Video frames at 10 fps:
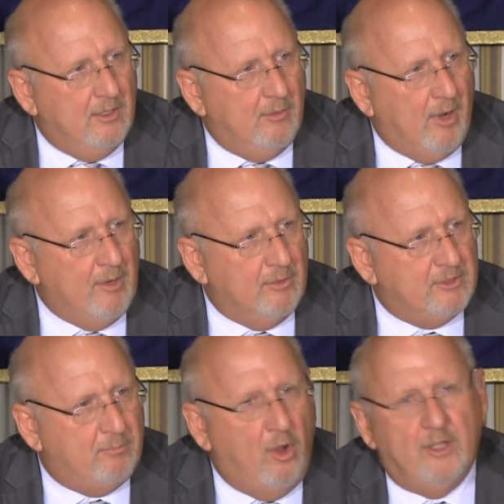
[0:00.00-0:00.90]

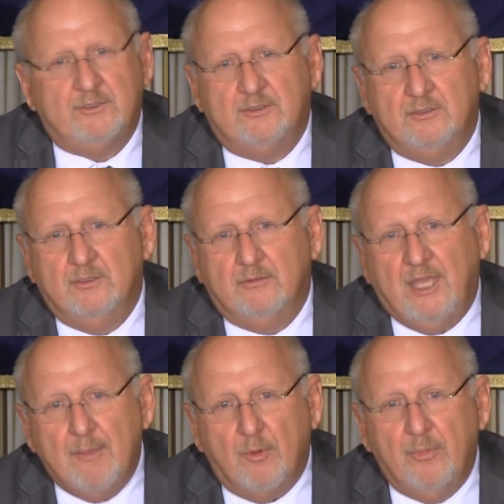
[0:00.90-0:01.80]
response
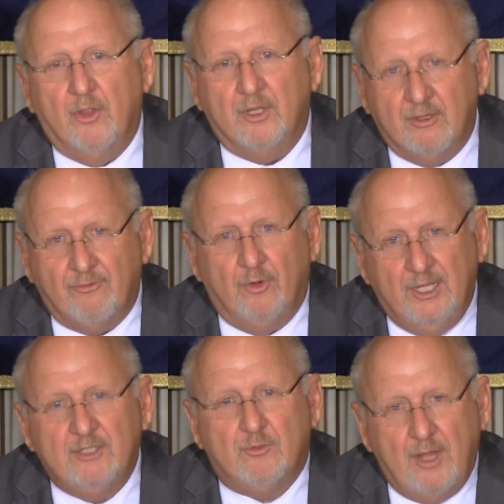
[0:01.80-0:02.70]
capability for
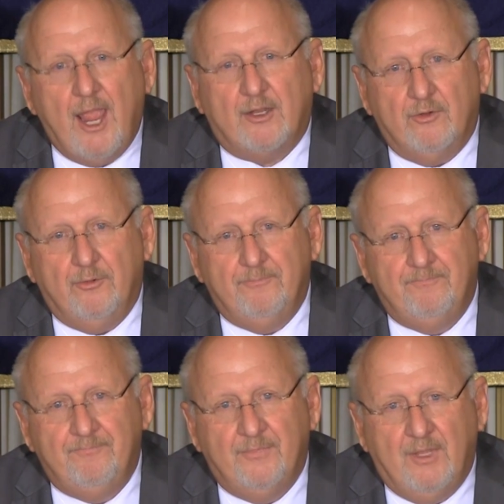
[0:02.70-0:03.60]
each reactor.
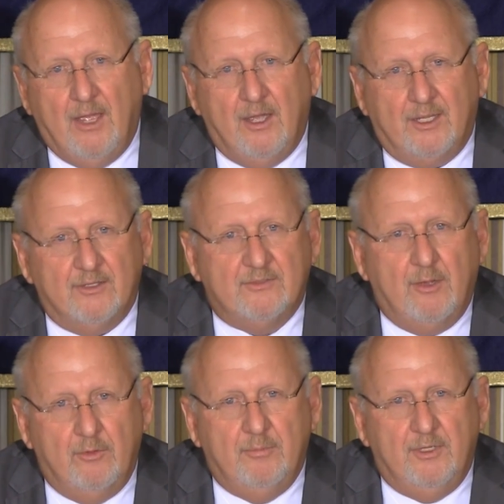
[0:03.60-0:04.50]
That, I guess
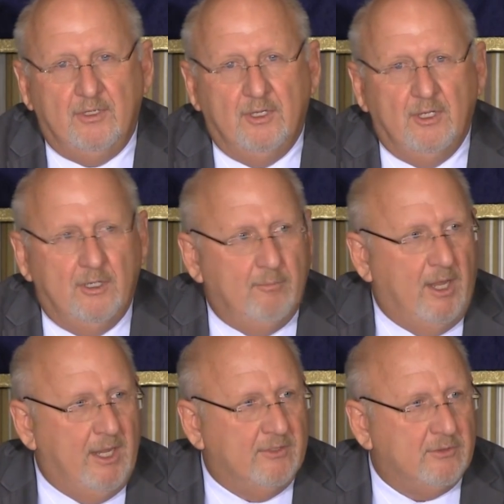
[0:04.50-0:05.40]
that would be
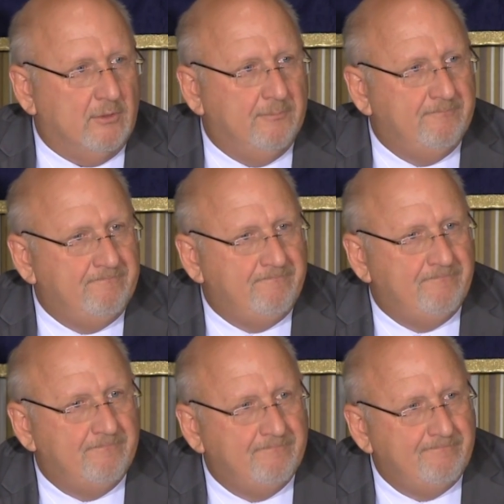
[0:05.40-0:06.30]
my answer.
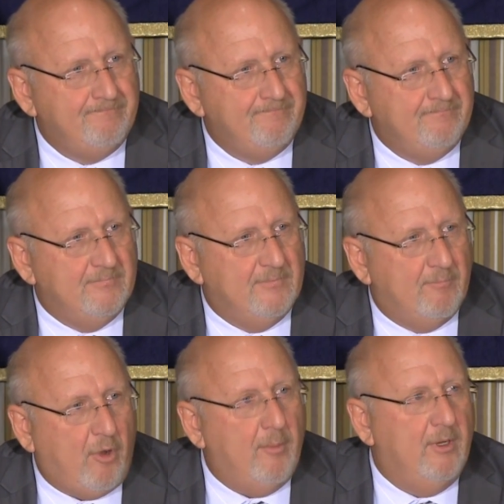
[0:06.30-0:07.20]

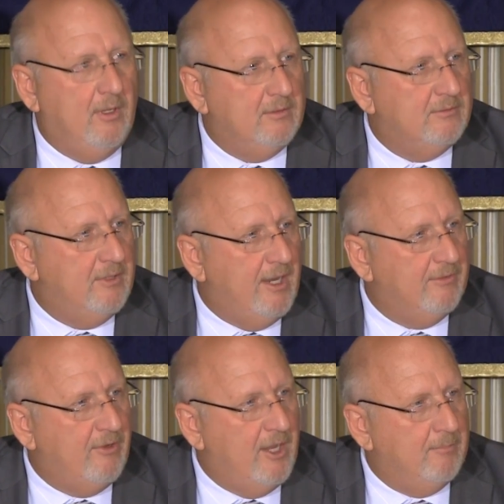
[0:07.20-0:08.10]
Probably not
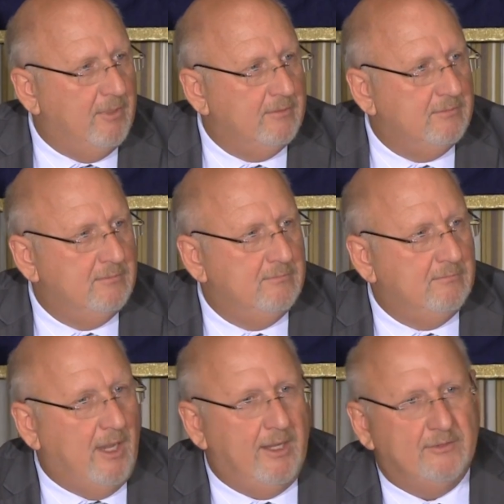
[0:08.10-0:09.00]
satisfying, but
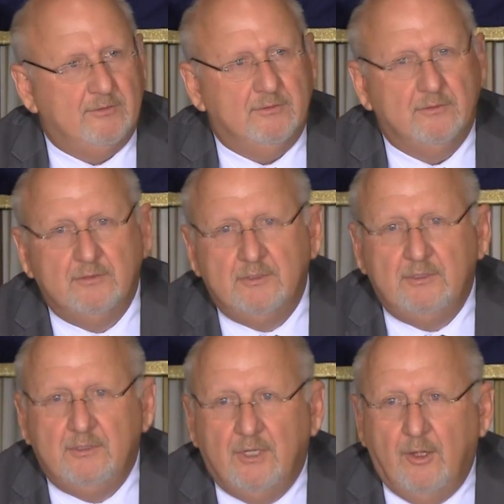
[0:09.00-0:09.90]
my answer.
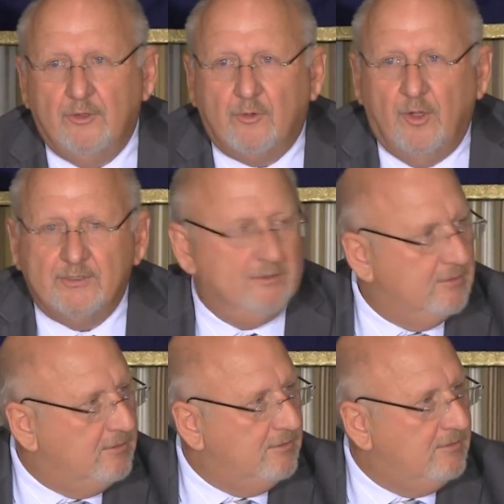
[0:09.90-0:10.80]
Other questions?